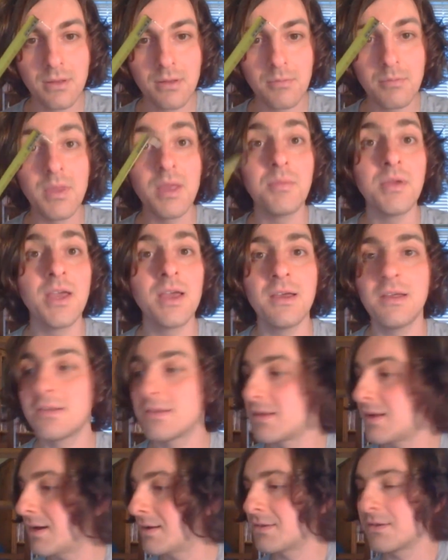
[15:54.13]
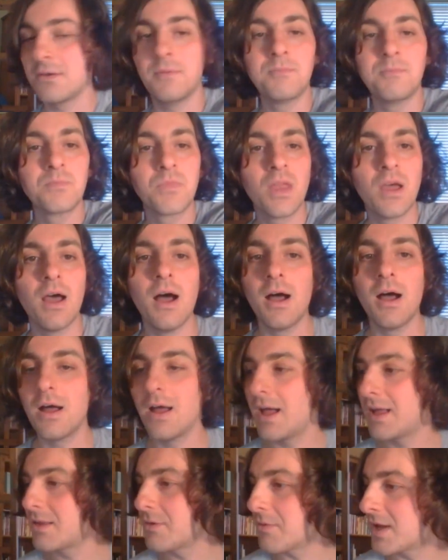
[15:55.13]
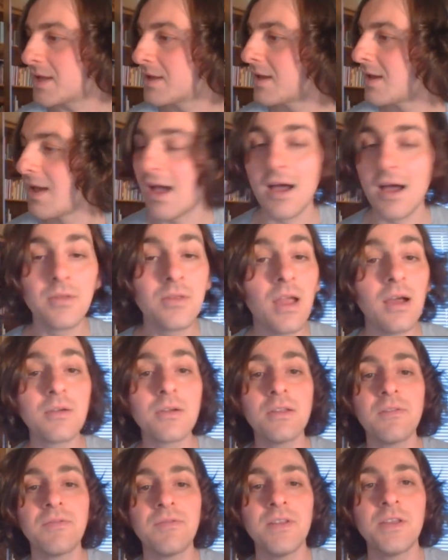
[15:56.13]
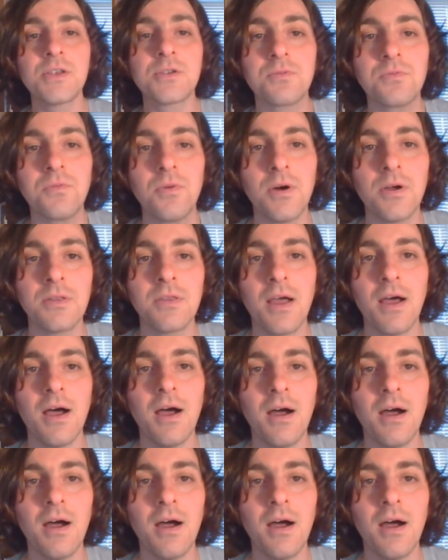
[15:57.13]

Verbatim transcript: Maybe it is. I don't know. Anyway, I'm gonna finish one.